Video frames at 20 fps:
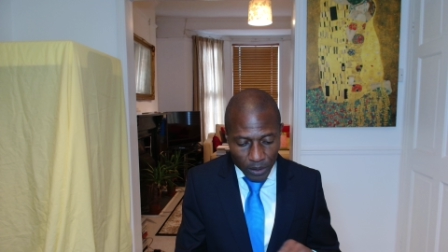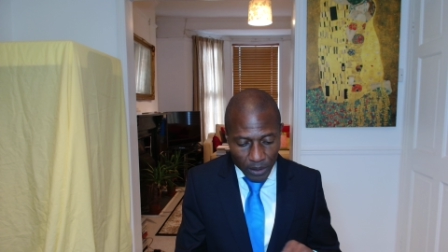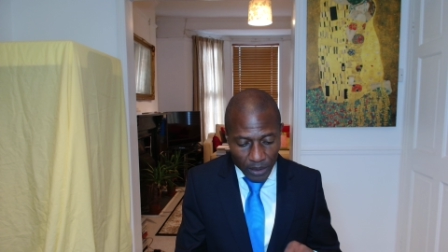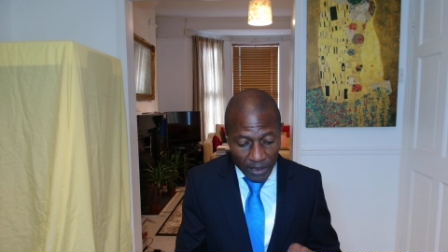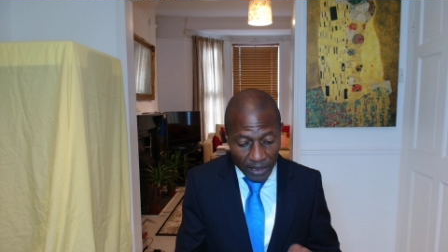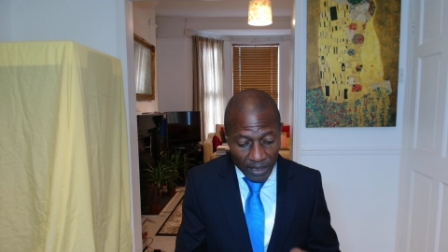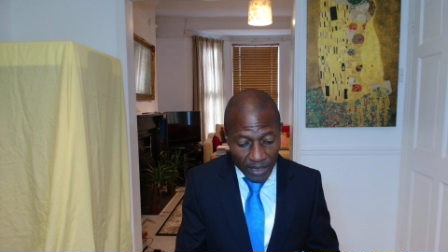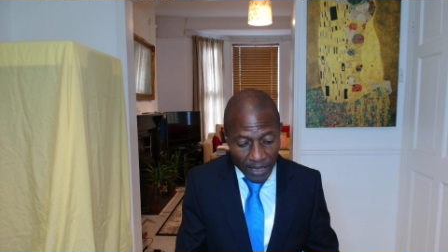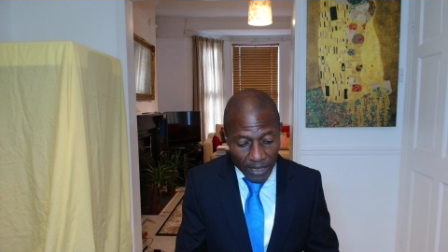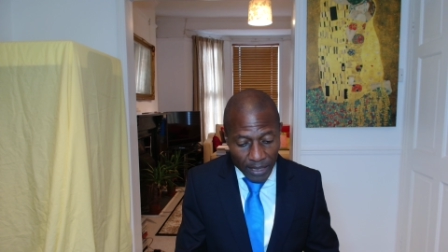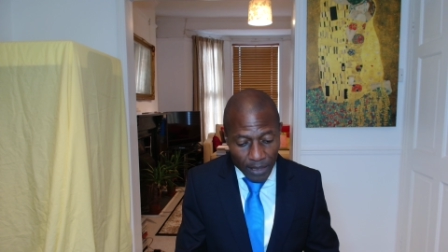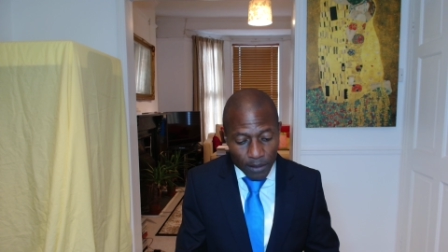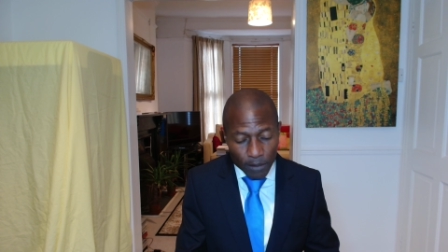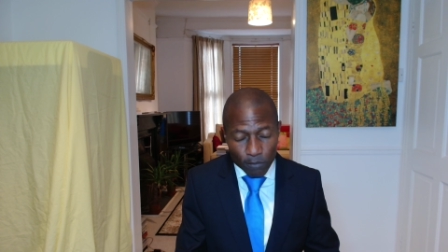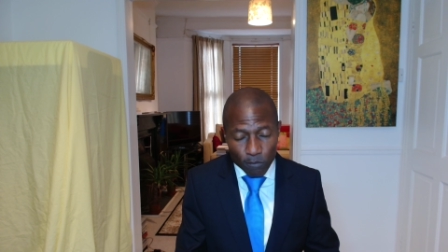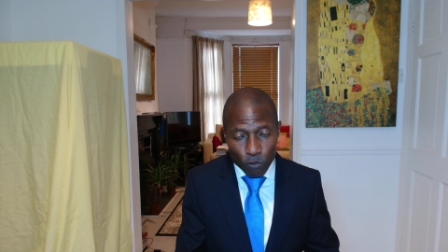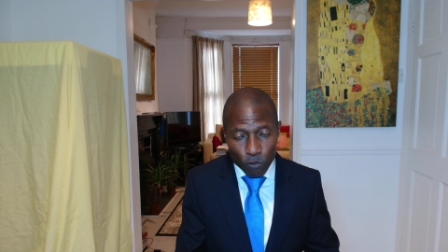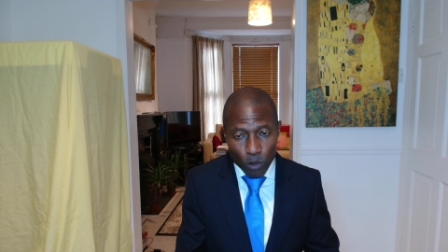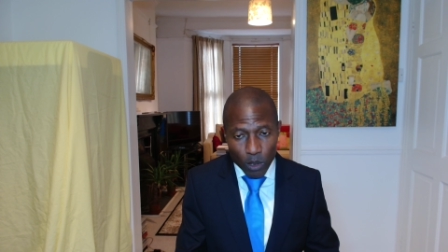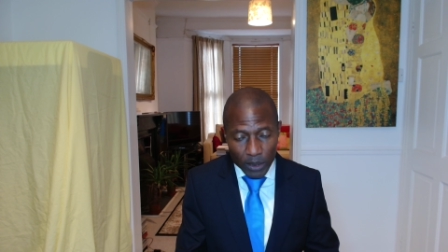in need
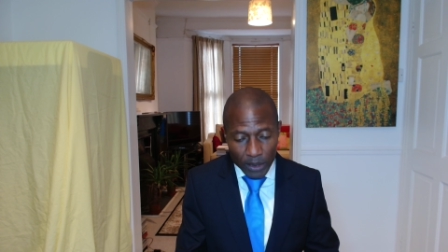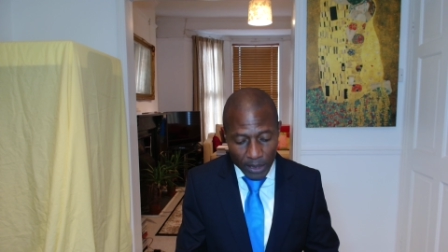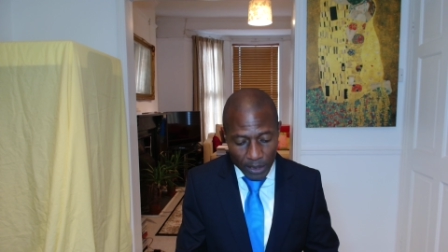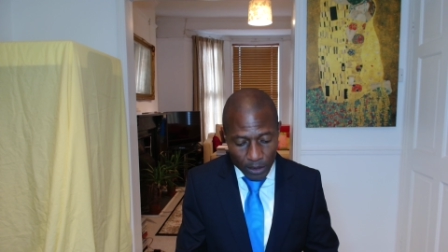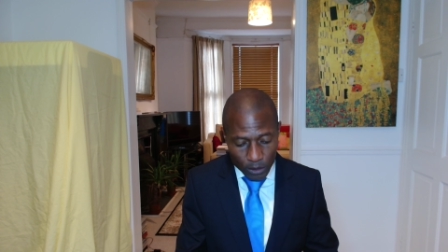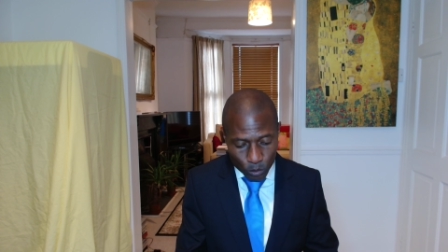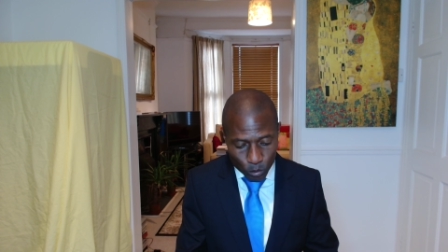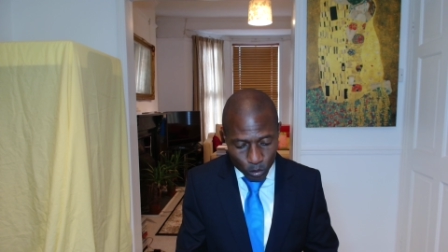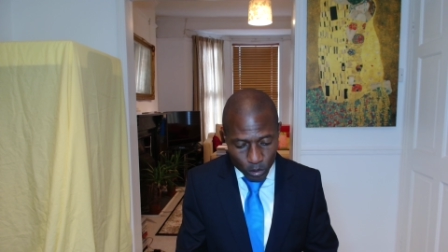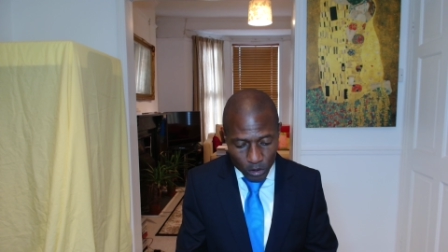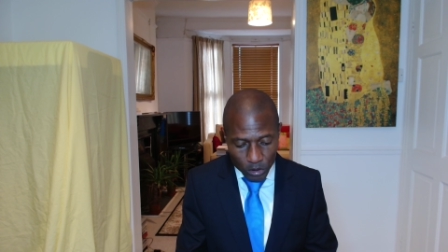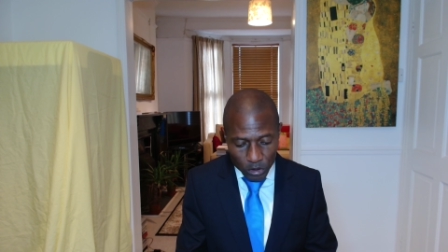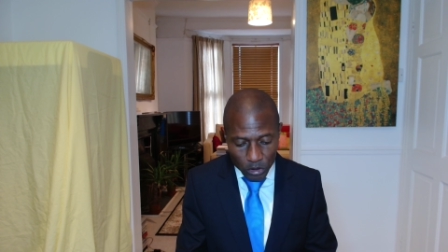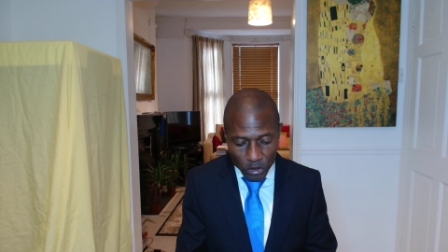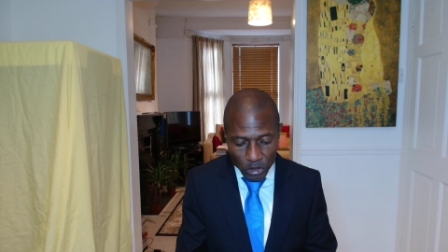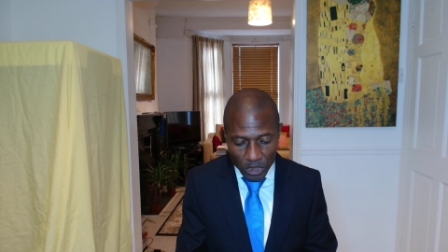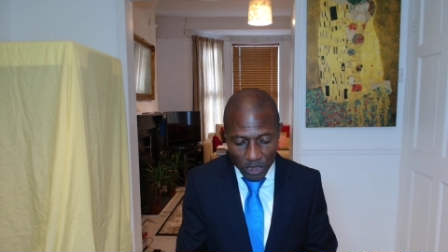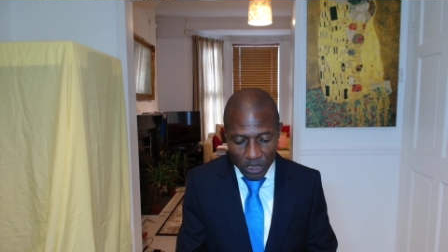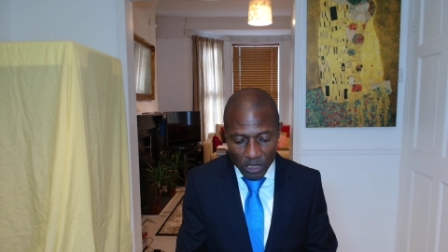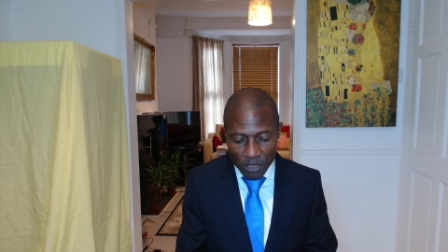of one in order to
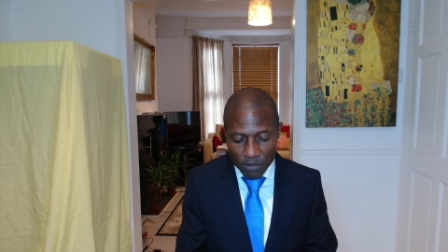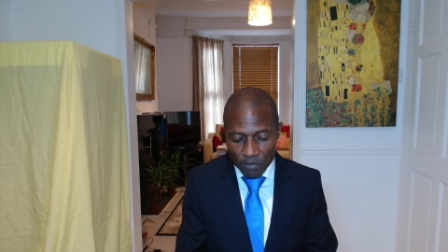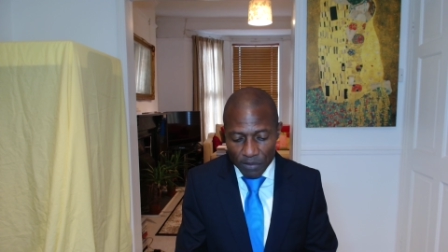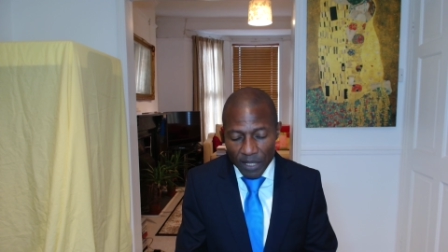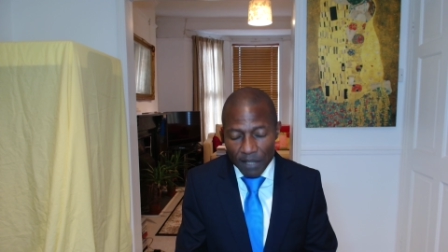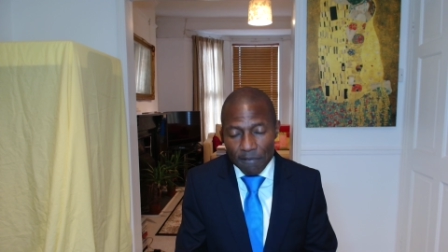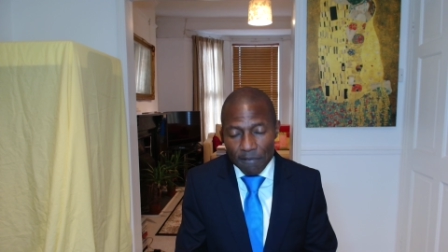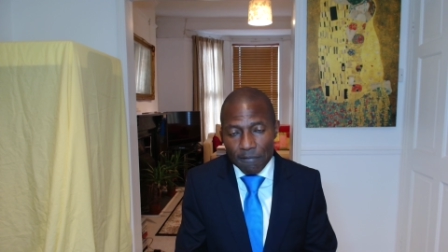justify